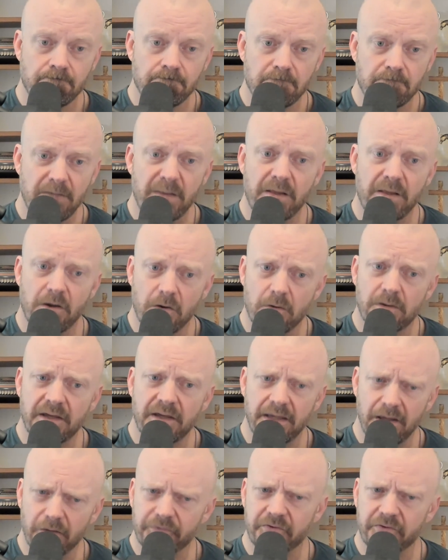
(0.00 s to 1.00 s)
And they all
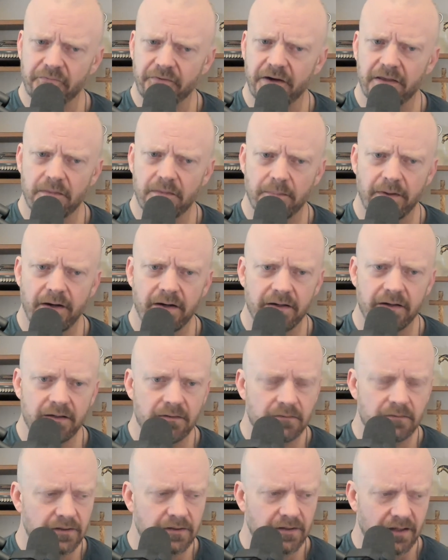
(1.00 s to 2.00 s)
calcify the body.
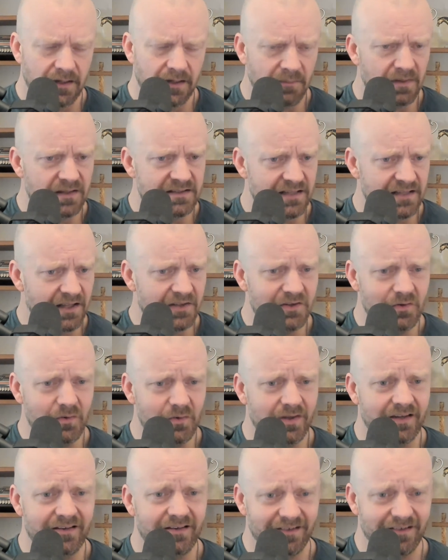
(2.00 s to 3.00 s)
And I'm going to tell you
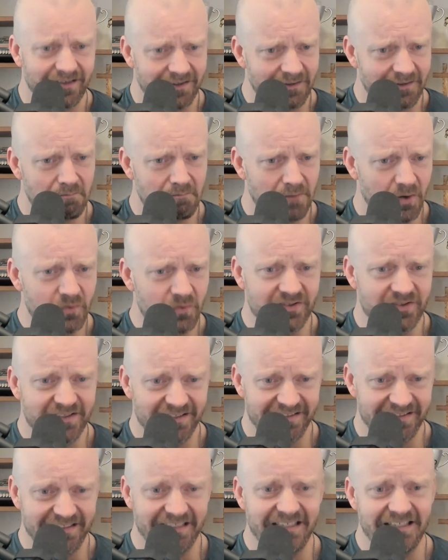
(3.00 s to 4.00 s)
that most
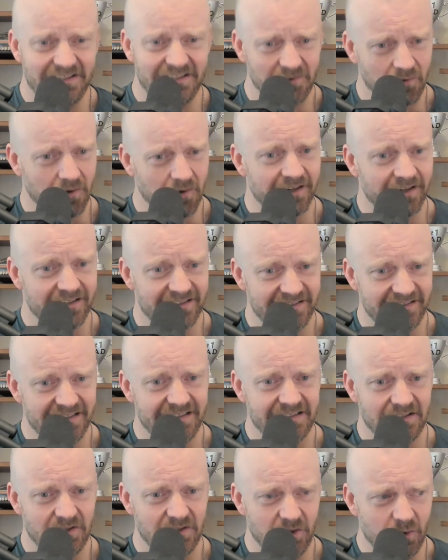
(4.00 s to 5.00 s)
disease, chronic disease
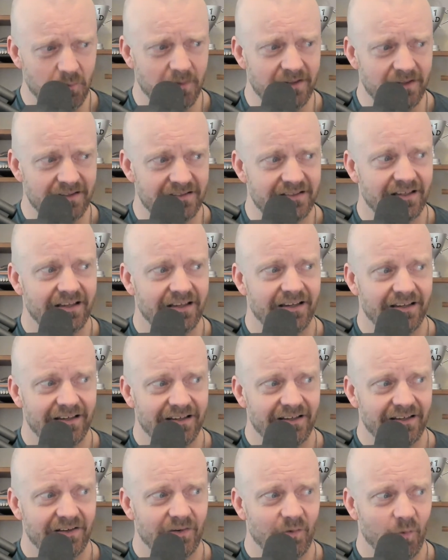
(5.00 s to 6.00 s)
in humans,
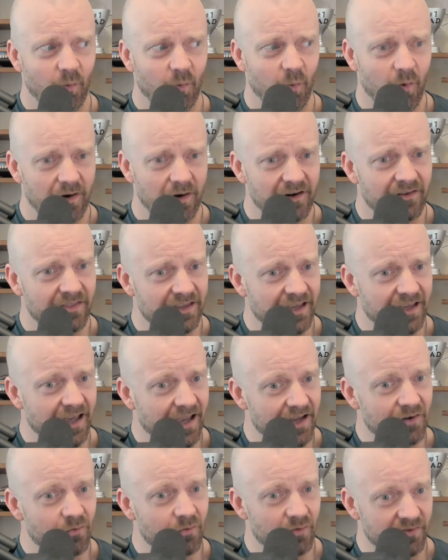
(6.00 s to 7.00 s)
one of the
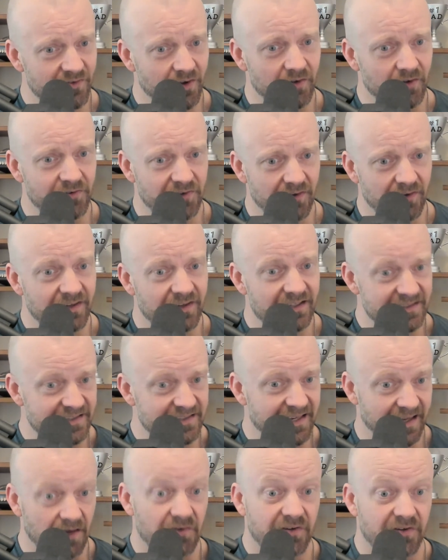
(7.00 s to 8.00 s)
end results of it is
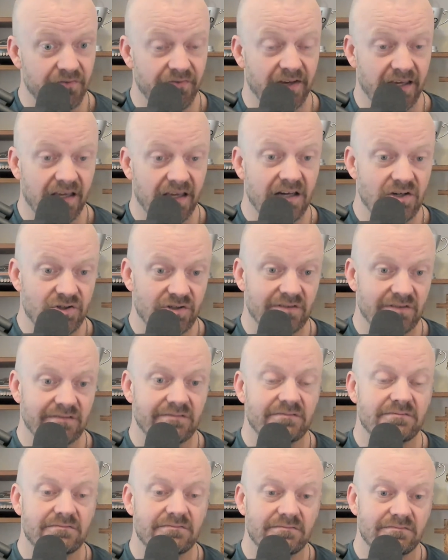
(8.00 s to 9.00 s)
calcification.
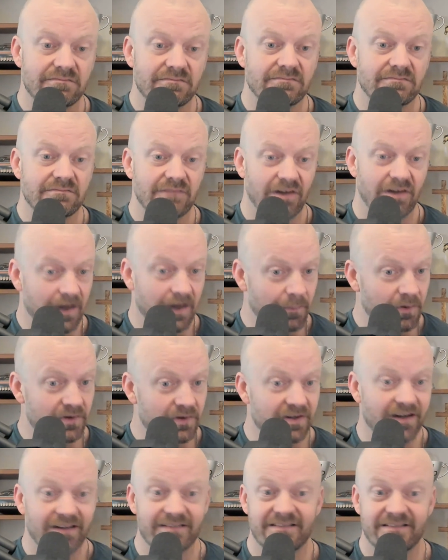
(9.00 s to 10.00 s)
Copper
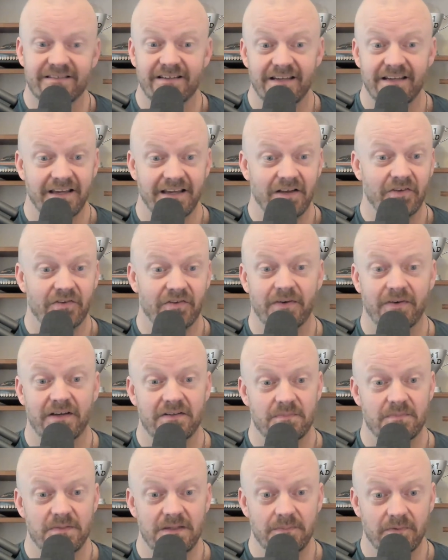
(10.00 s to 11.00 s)
toxicity
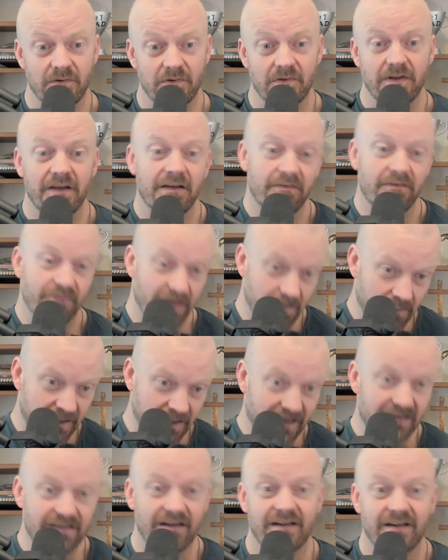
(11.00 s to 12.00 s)
calcifies people. Vitamin
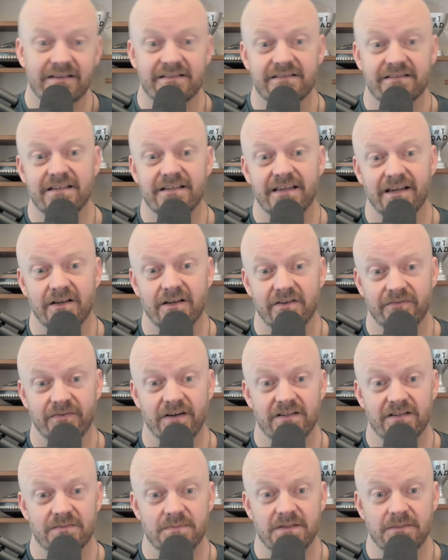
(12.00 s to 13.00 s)
A toxicity
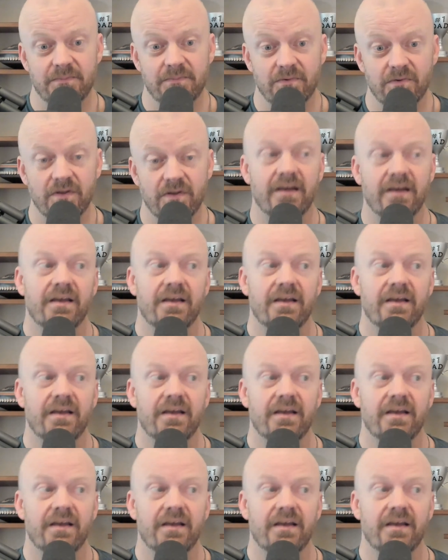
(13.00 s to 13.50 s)
calcifies people.